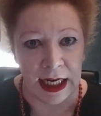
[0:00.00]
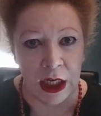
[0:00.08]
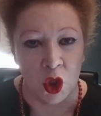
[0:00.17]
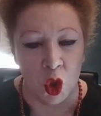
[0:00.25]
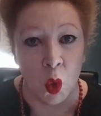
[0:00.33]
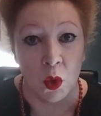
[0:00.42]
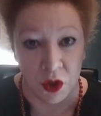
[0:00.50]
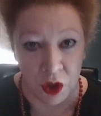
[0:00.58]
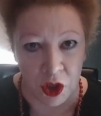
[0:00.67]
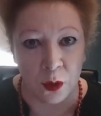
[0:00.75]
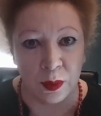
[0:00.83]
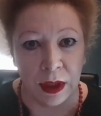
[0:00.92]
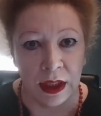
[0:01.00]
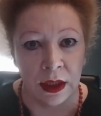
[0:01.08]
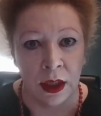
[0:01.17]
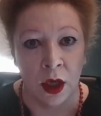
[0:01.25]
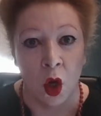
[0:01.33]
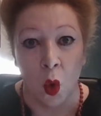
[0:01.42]
in your discipline
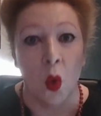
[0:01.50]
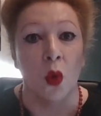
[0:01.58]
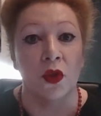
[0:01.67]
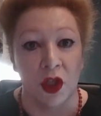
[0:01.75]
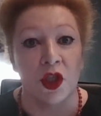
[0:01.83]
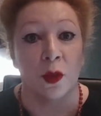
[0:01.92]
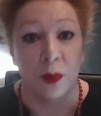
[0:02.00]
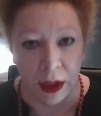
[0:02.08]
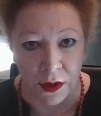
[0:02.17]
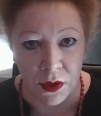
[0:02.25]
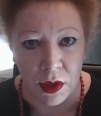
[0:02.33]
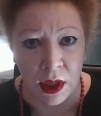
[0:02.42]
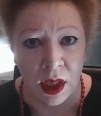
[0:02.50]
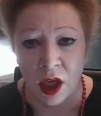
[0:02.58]
or disciplines.